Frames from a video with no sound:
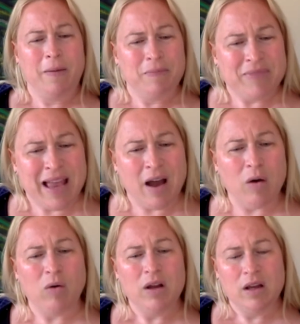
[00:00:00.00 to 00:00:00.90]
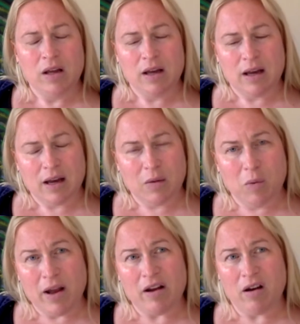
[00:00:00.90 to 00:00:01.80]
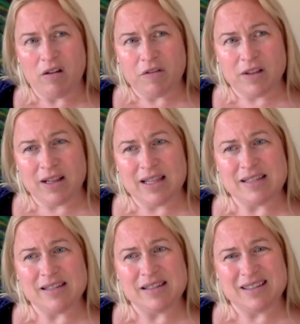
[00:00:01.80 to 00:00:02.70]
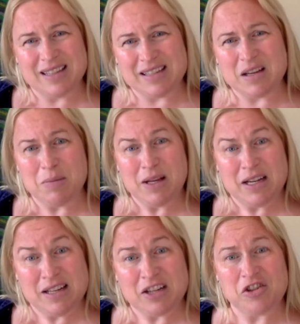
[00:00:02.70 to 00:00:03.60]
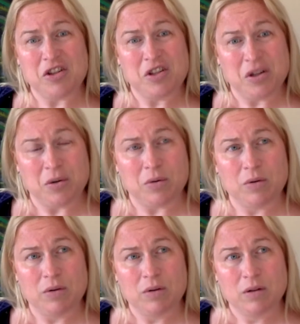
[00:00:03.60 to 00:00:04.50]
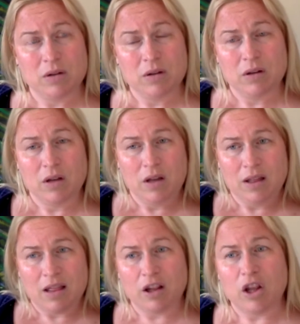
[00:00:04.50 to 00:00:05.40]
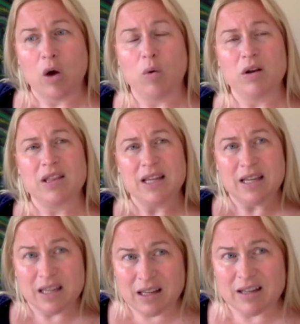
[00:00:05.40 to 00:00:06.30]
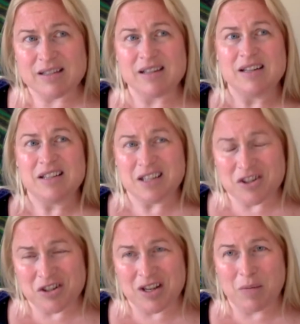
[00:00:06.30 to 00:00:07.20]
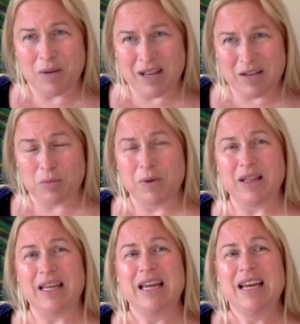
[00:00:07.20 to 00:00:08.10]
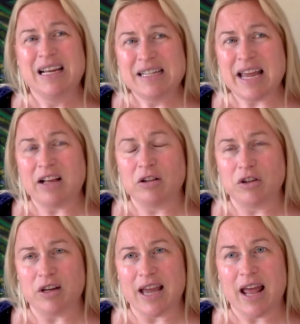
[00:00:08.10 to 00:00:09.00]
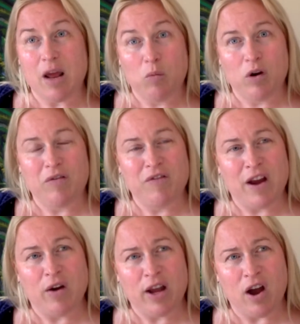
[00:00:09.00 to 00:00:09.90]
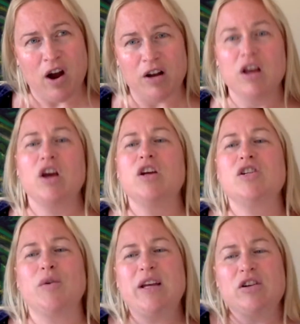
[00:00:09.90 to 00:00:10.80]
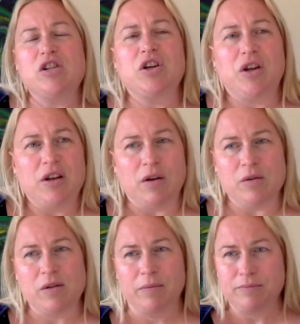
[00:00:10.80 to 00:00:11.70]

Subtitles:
Now, I want to offer that this can be an addiction too. The lower thinking is an addiction that we need to really take a look at and work very hard. So here's the good news.